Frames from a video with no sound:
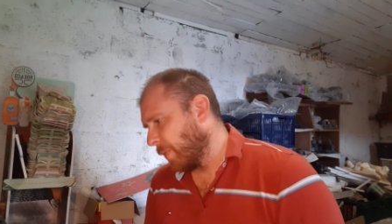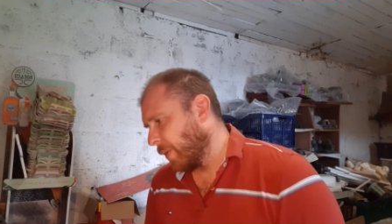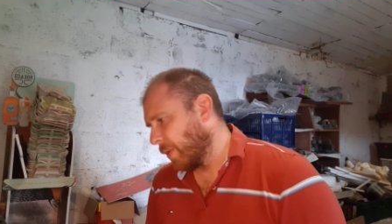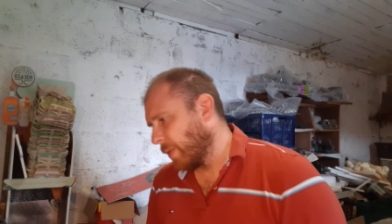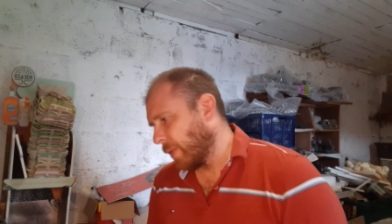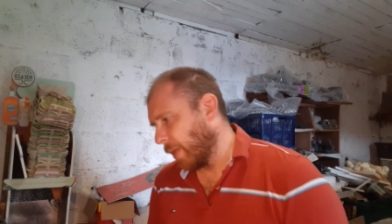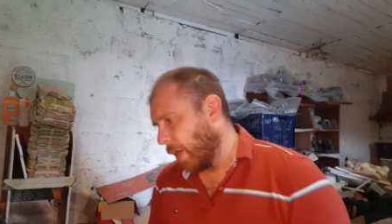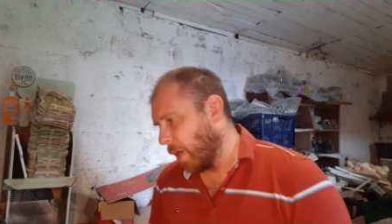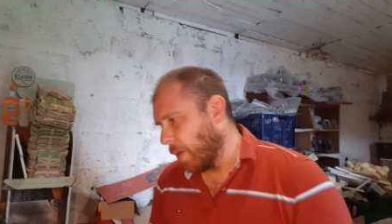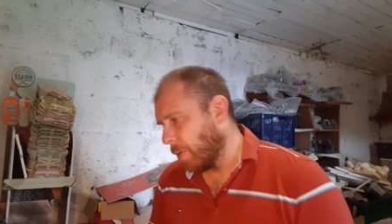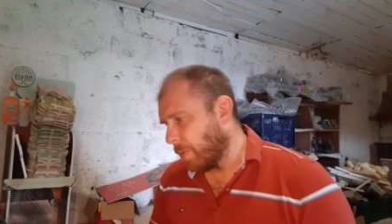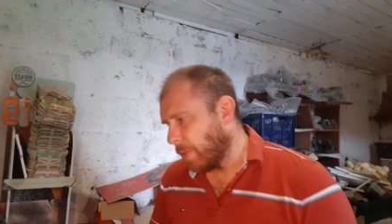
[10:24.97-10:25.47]

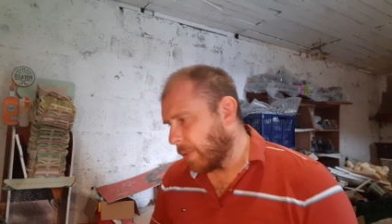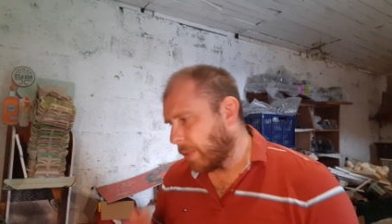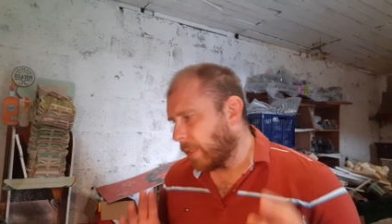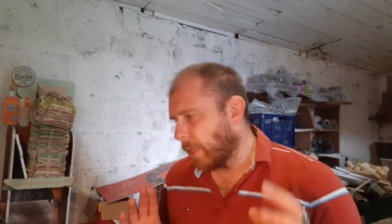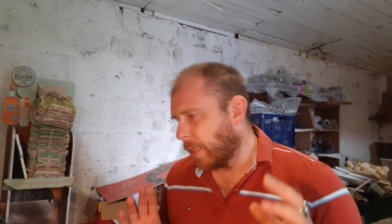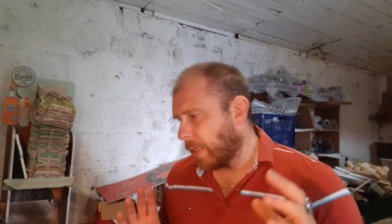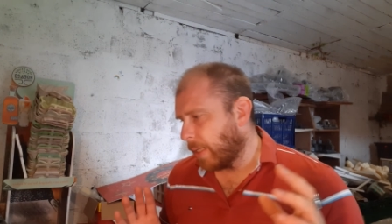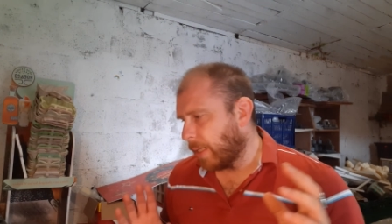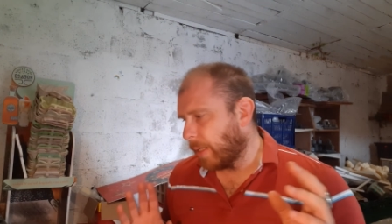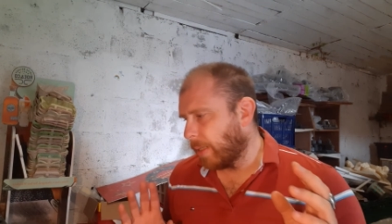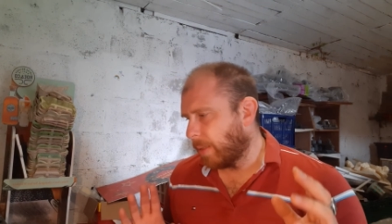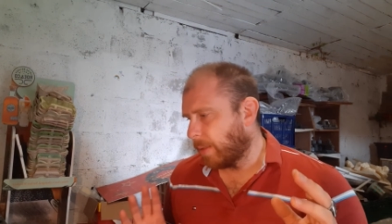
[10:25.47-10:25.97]
So I was
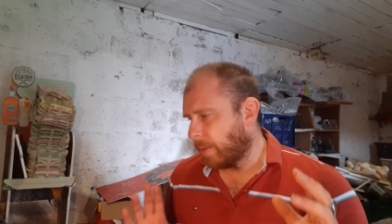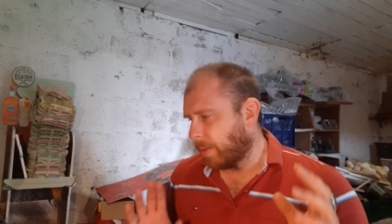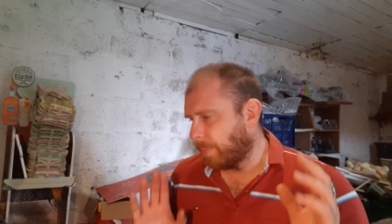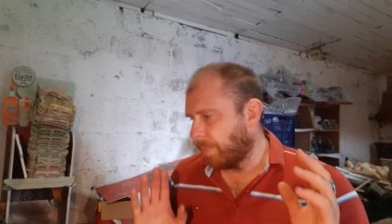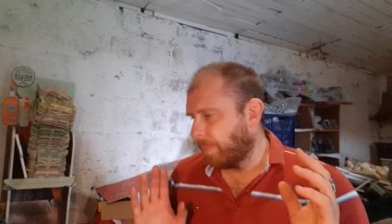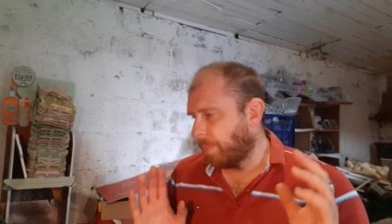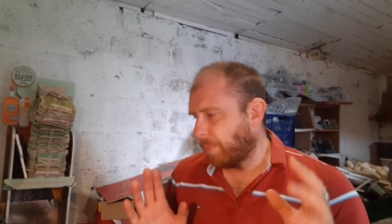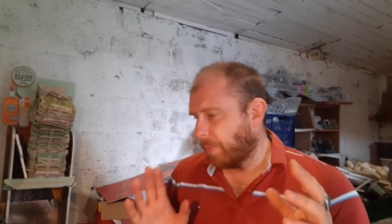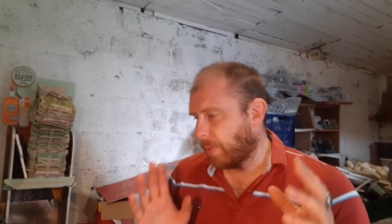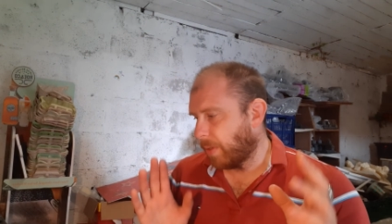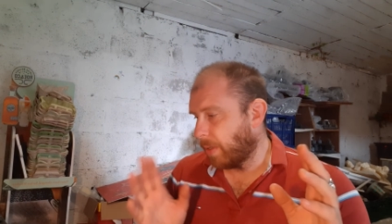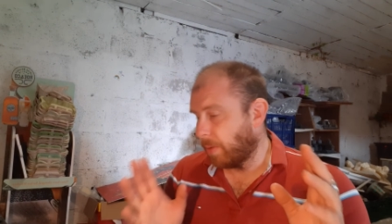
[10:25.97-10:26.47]
gonna,
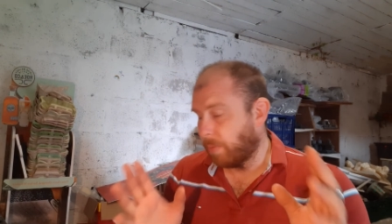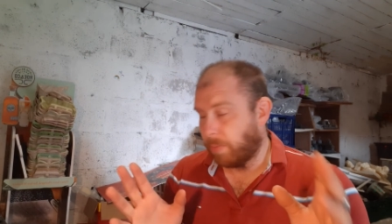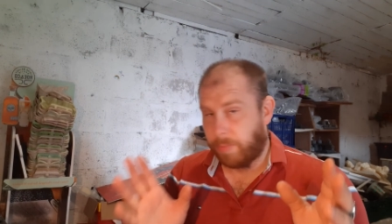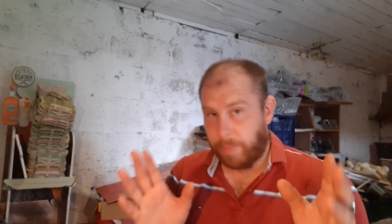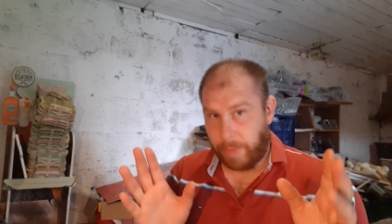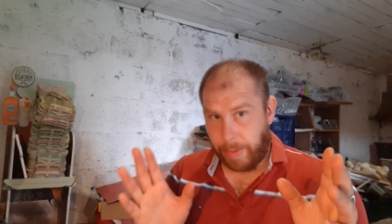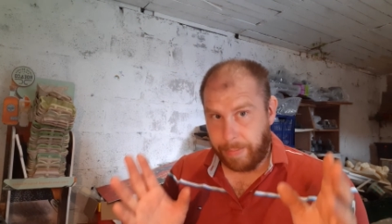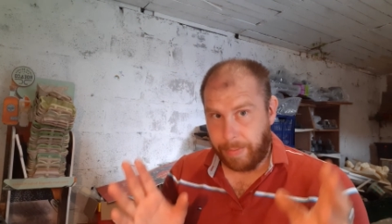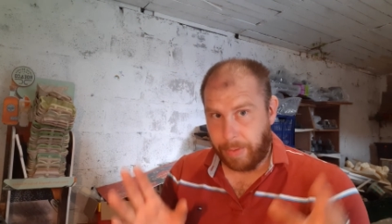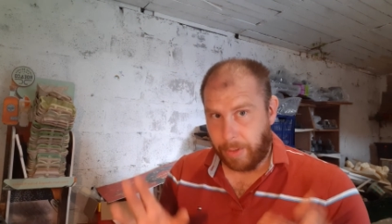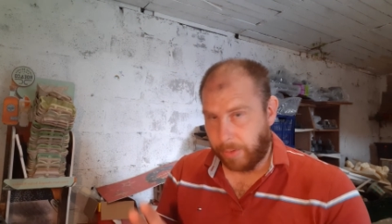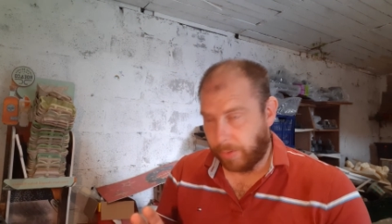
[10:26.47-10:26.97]

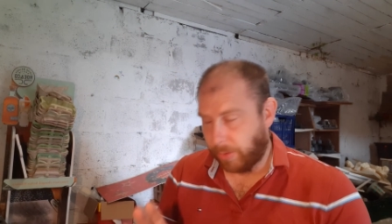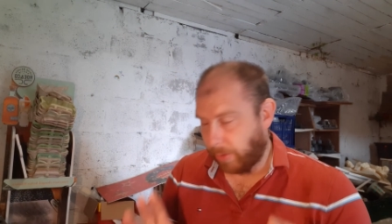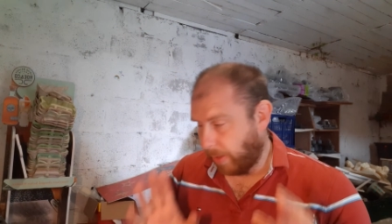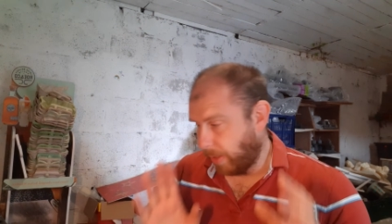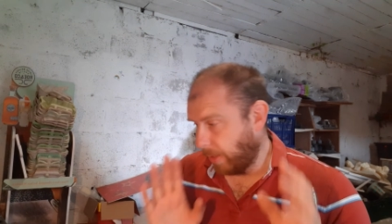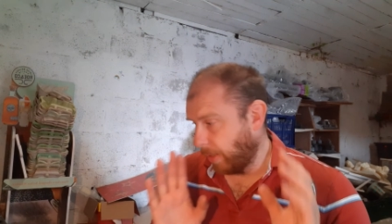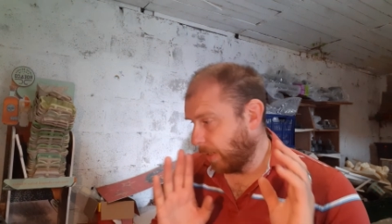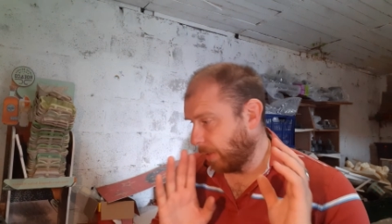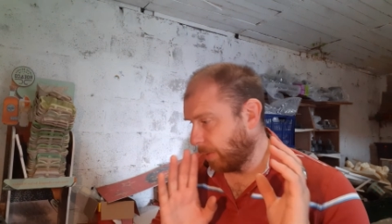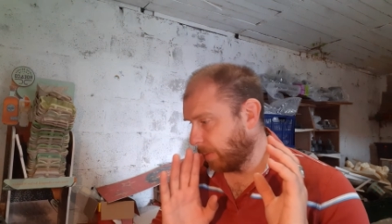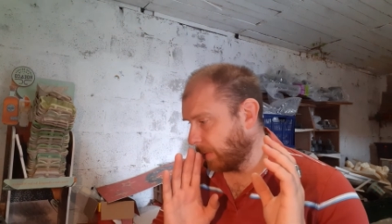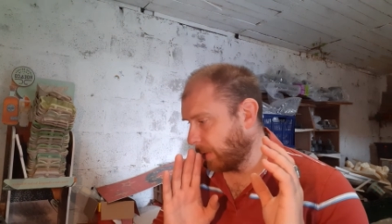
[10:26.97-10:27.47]

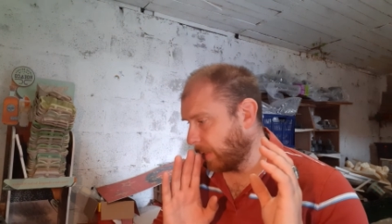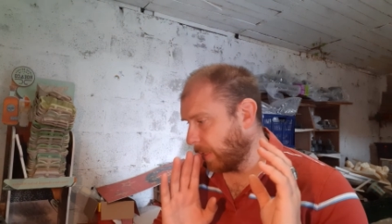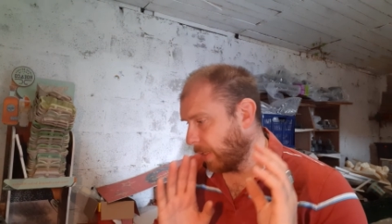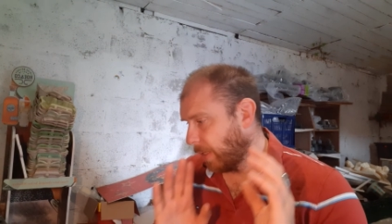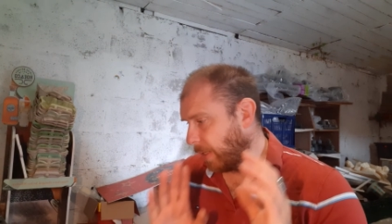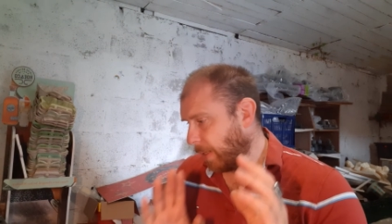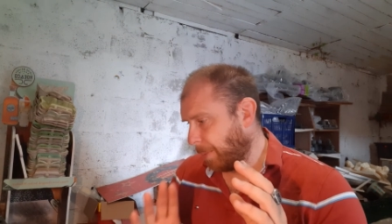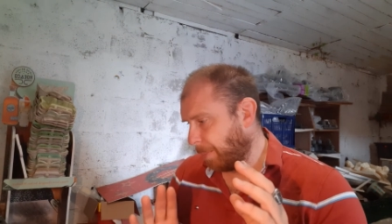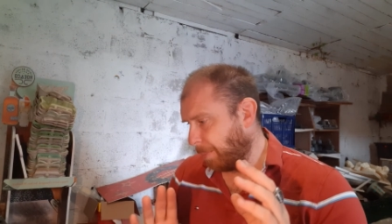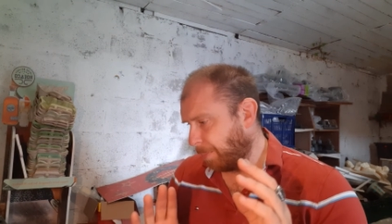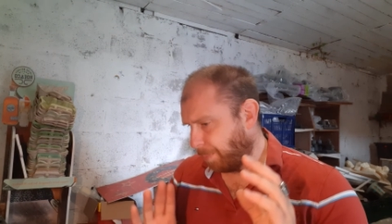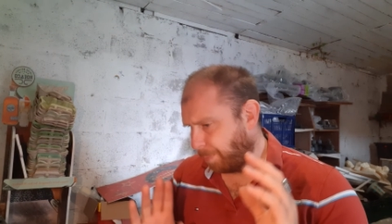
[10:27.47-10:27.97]
I was gonna